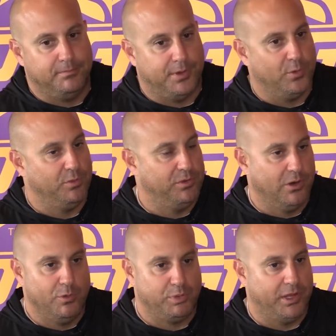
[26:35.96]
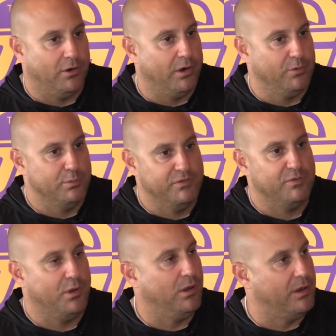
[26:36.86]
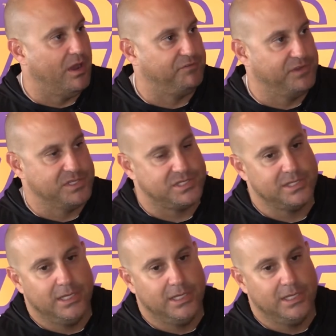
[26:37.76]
But we played hard. We moved the ball on offense.